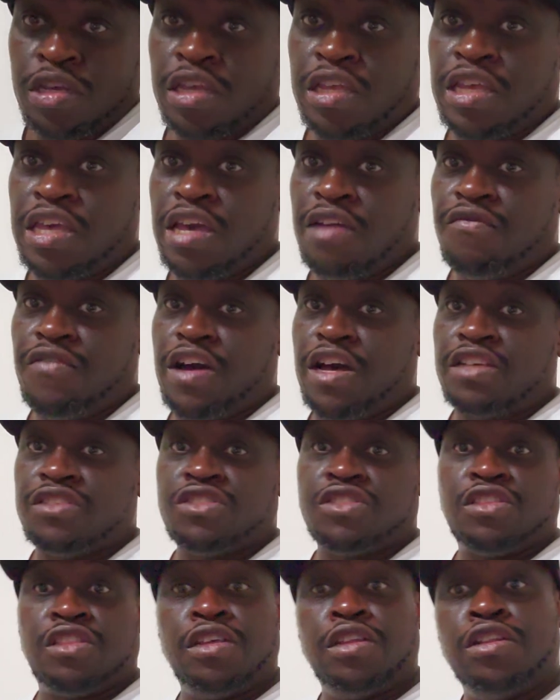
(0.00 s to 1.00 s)
give
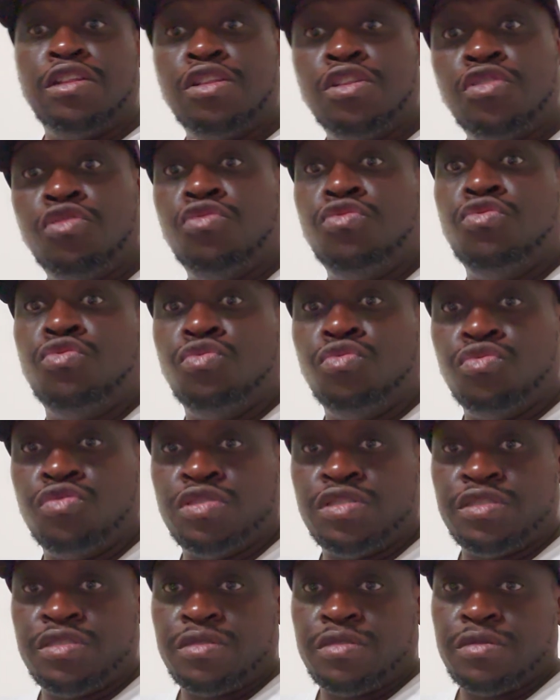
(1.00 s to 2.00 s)
us the
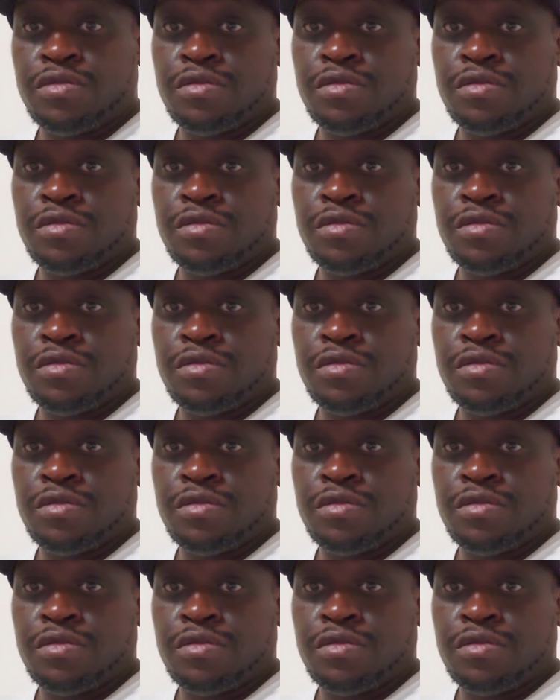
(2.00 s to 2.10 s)
news